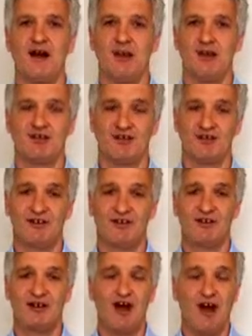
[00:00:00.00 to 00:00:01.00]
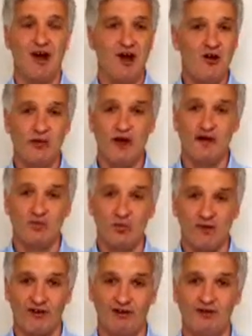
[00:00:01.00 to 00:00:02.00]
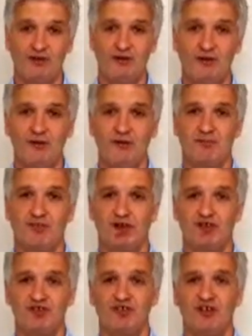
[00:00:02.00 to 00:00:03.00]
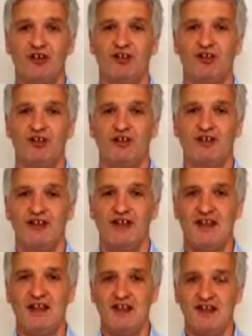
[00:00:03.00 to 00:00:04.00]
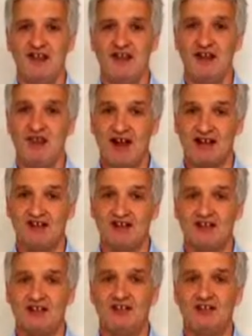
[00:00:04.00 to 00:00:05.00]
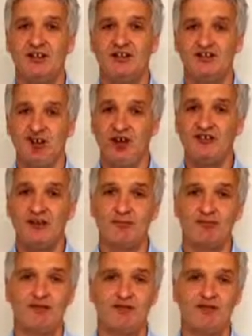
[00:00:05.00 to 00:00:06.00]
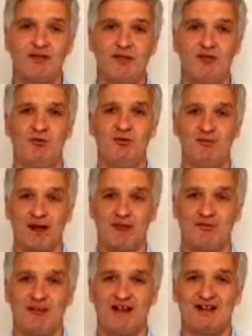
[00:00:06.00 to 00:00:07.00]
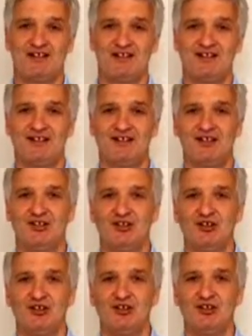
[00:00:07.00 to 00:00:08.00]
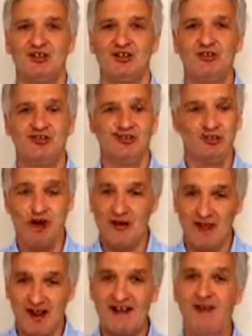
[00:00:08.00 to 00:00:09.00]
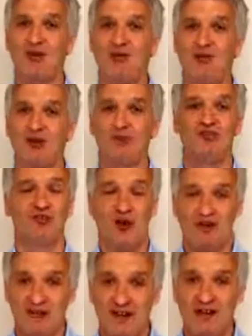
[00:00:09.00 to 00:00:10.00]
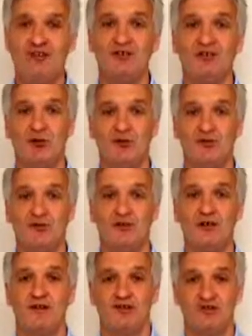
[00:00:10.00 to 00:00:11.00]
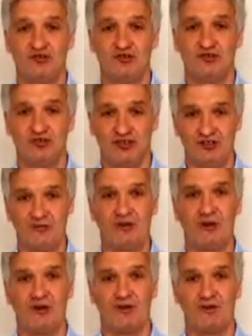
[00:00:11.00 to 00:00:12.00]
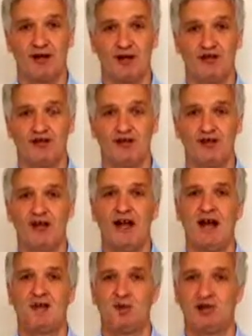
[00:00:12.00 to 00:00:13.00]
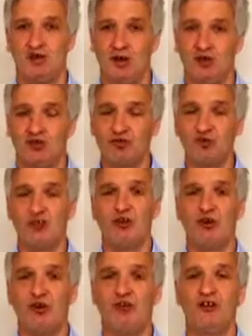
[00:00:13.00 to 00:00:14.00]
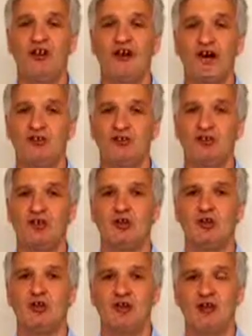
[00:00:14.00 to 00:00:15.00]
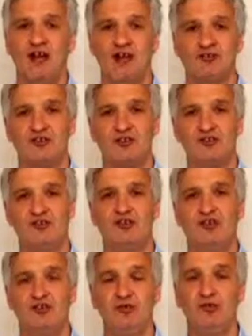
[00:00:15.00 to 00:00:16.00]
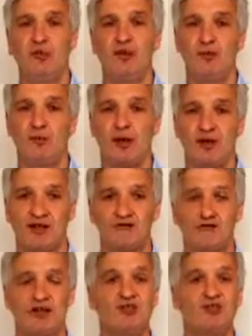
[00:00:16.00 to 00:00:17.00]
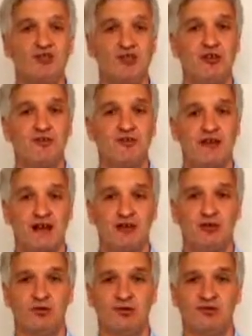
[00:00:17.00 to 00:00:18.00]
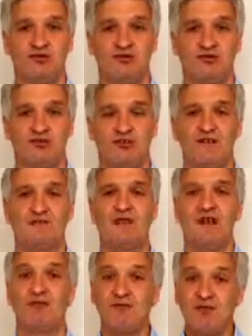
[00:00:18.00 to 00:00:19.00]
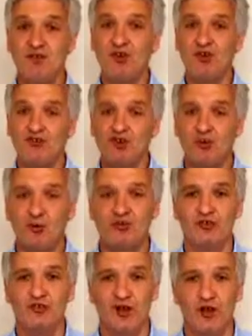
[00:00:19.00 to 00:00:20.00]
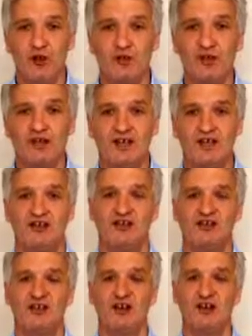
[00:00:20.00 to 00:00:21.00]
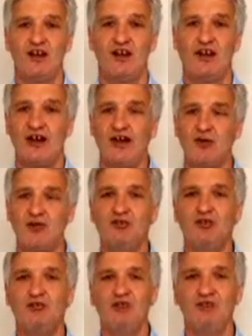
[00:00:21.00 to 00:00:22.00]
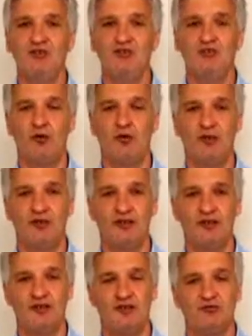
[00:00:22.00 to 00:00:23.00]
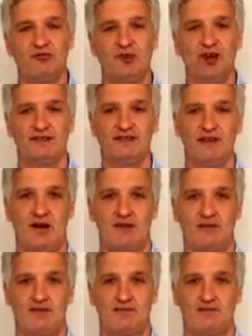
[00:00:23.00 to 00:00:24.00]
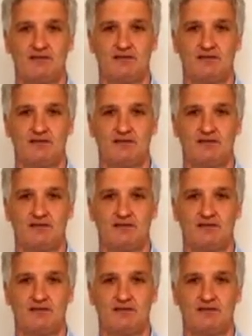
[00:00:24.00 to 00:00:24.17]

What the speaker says: However, I hope I haven't worried you, because in reality 98% of people with back pain do not have any pathology, do not have anything wrong with them that needs to be worried about, and we can go straight on and look at treating you by conventional mechanical means. And the first thing you want to know is, how can you ease your pain right now?